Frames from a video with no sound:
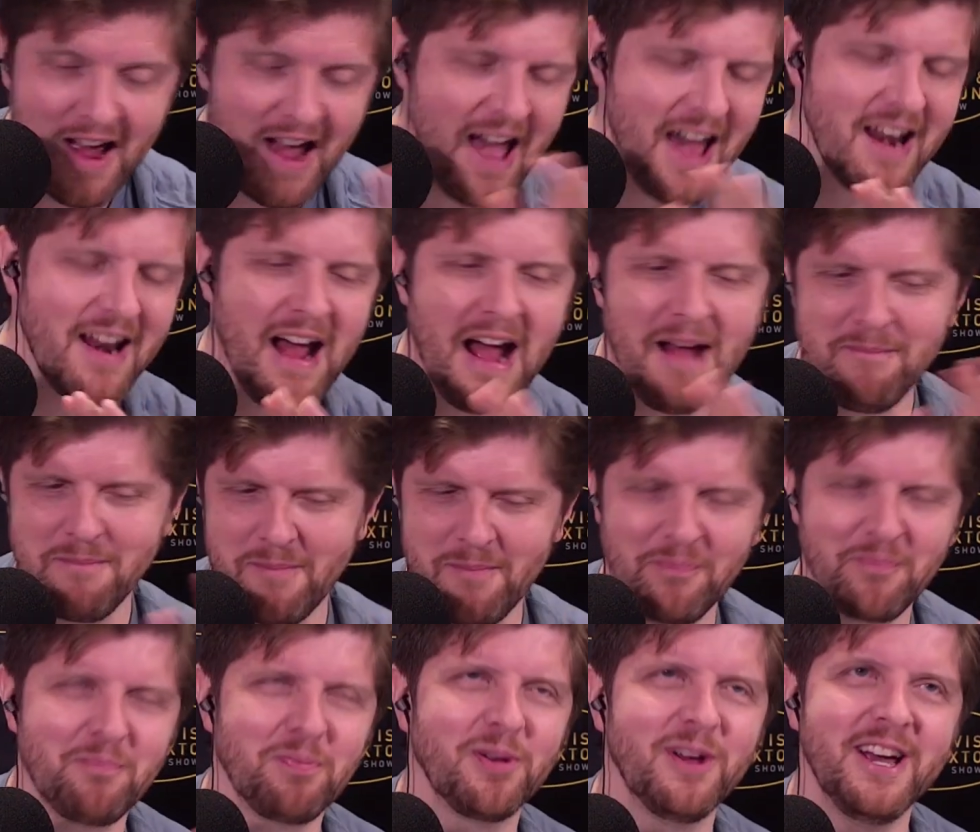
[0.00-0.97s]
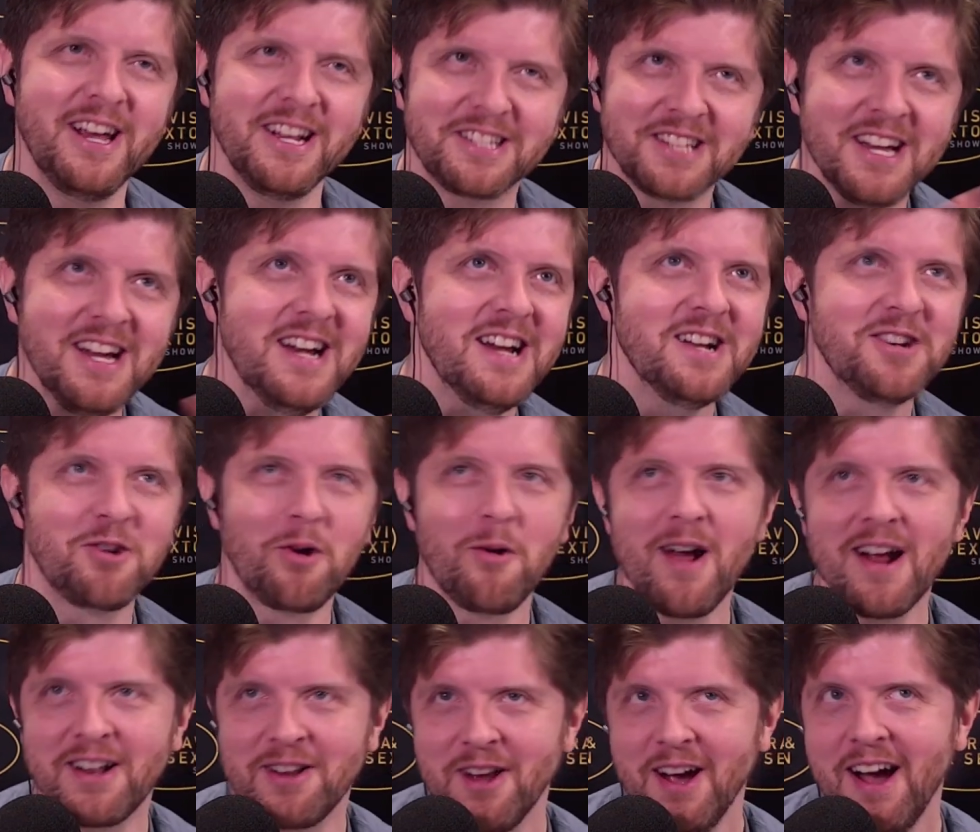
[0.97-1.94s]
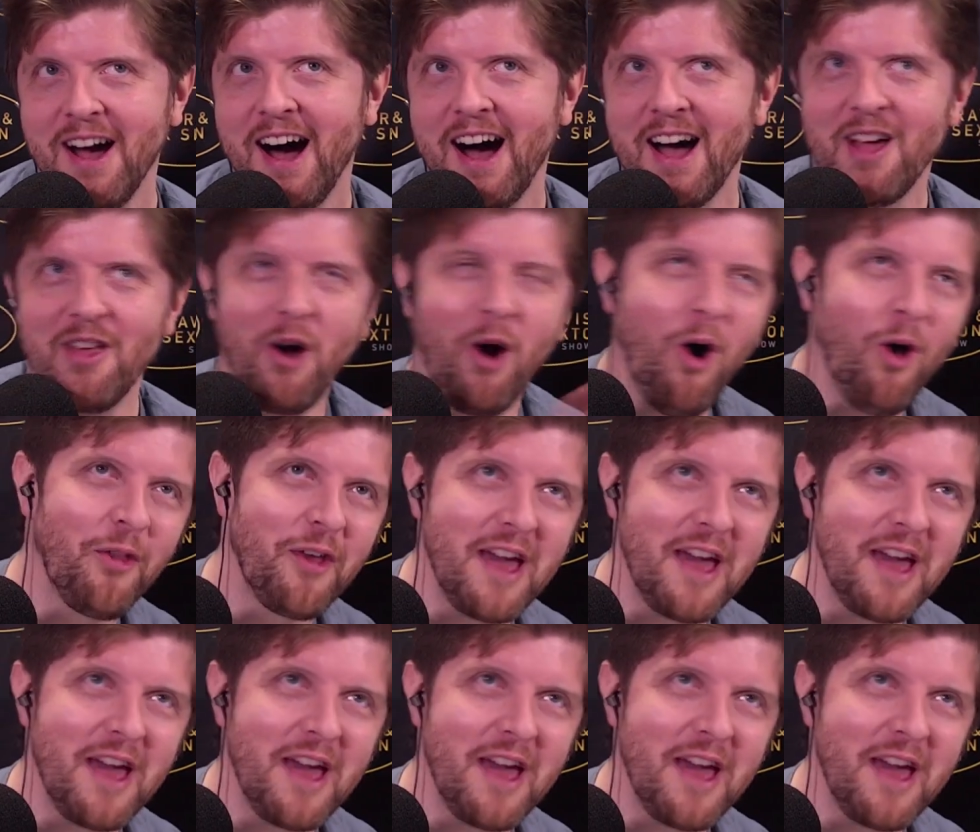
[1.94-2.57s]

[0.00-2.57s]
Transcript: And please, all